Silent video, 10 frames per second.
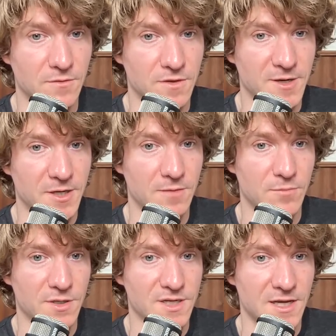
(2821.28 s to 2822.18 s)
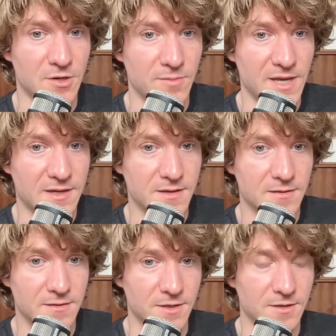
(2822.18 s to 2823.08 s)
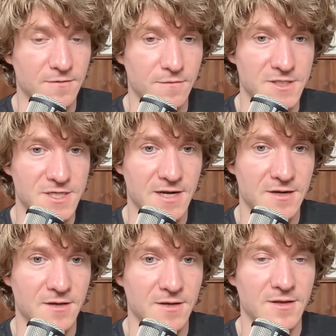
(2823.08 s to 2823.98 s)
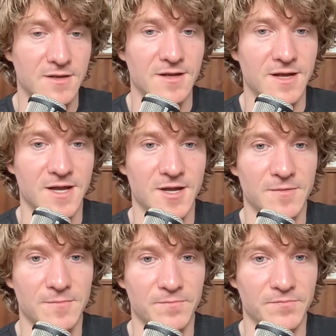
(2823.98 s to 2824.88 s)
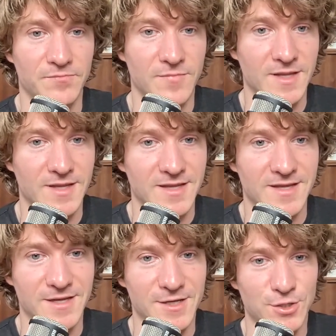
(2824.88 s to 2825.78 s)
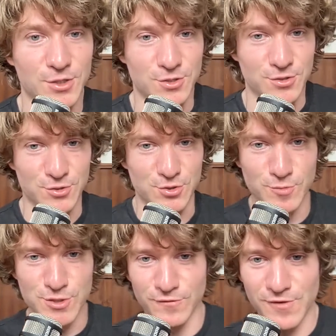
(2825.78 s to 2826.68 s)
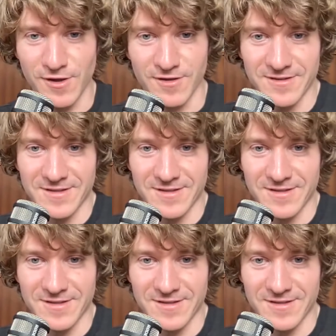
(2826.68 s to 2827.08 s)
North America, modern day Quebec, French Canada. Je me souviens.